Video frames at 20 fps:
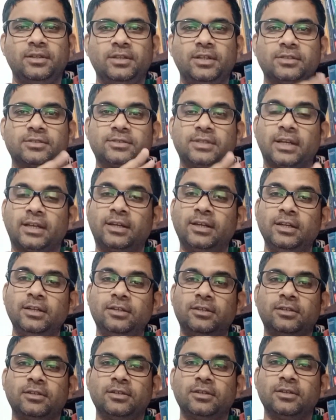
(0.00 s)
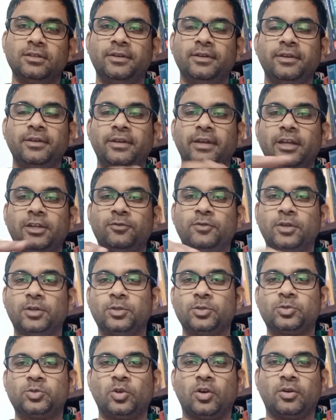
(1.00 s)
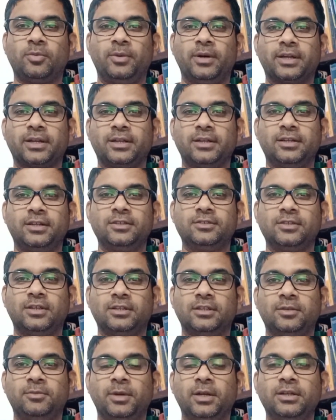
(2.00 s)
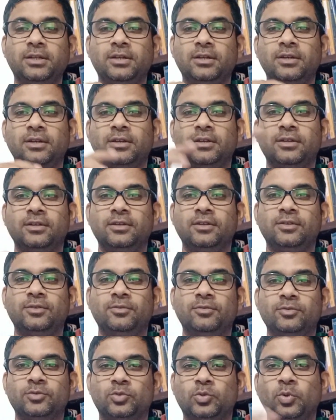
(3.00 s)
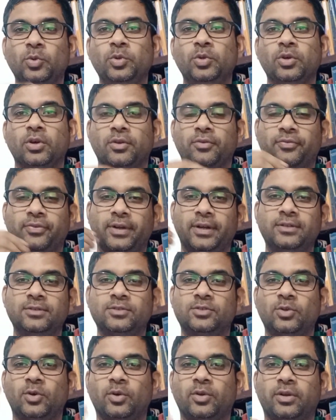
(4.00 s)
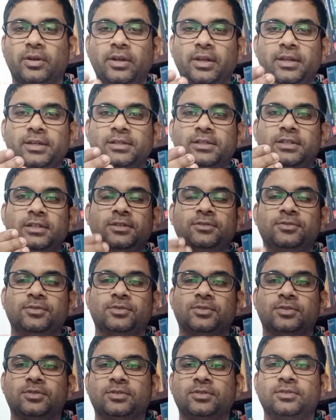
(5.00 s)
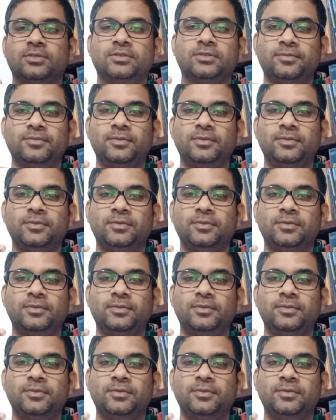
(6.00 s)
The second gateway to stock market is nothing but through your friends or relatives.